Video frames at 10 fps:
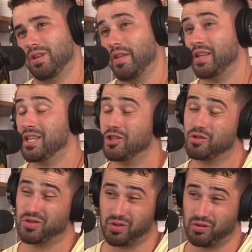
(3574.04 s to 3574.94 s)
I think he
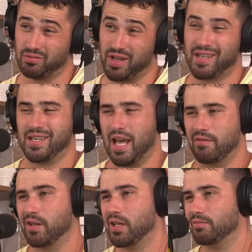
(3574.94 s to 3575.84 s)
used to. Okay. I think he
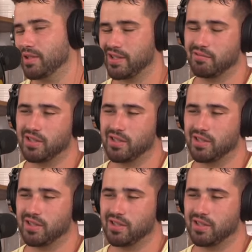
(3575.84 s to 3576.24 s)
gave up. He's like